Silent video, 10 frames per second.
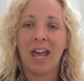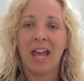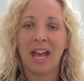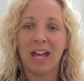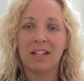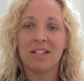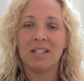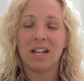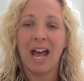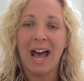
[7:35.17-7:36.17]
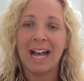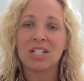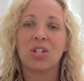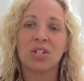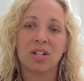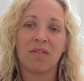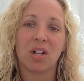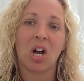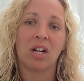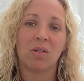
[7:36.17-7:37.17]
And ask yourself the
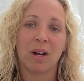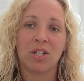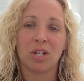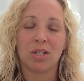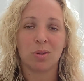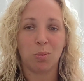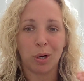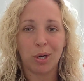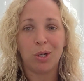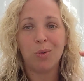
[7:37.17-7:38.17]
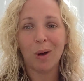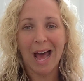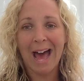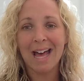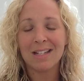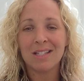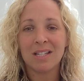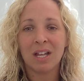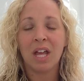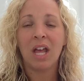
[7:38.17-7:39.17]
hard questions. Where are you at?
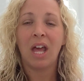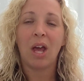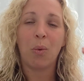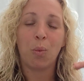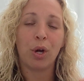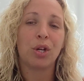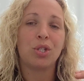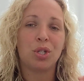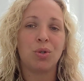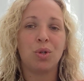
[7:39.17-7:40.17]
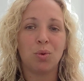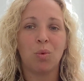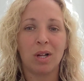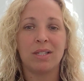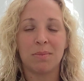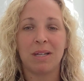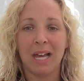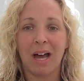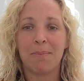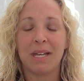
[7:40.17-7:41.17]
And where do you want to be
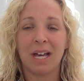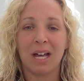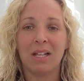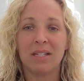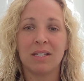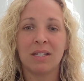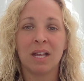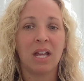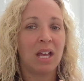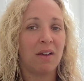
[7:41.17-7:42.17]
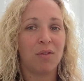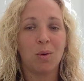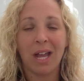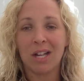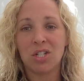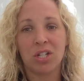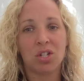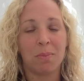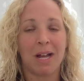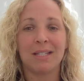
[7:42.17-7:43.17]
at? Because if you can't change
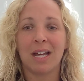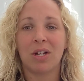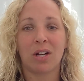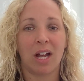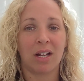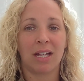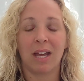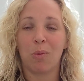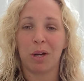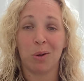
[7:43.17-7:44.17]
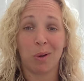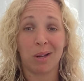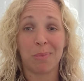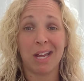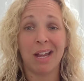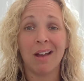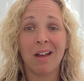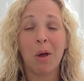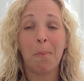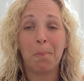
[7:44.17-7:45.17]
your mindset, you're not going to get where you want to be.
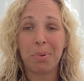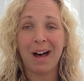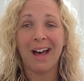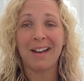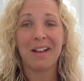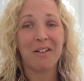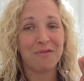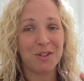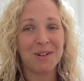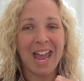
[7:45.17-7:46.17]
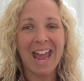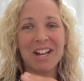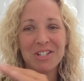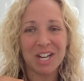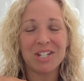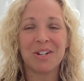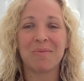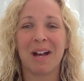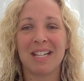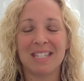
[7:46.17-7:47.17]
But if you can change your
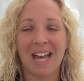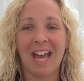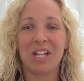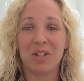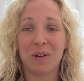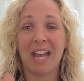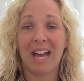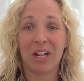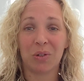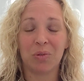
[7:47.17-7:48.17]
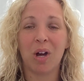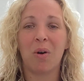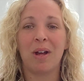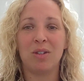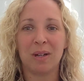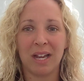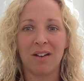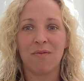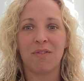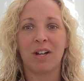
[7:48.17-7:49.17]
mindset and you can grow and you
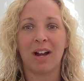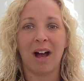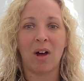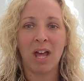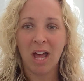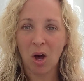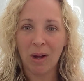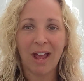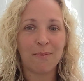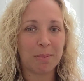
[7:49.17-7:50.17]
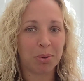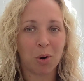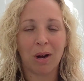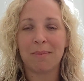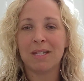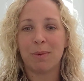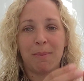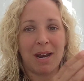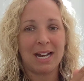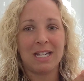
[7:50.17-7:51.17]
can figure out, okay, I've been programmed this way,
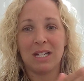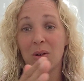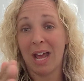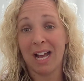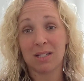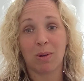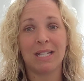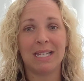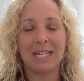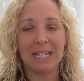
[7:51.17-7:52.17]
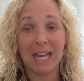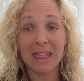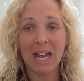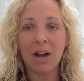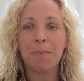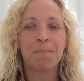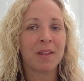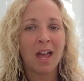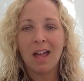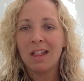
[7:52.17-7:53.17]
but I need to go to X, Y, Z to get there,
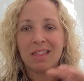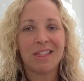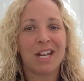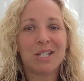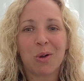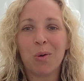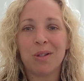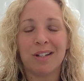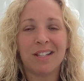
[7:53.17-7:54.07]
then it's golden.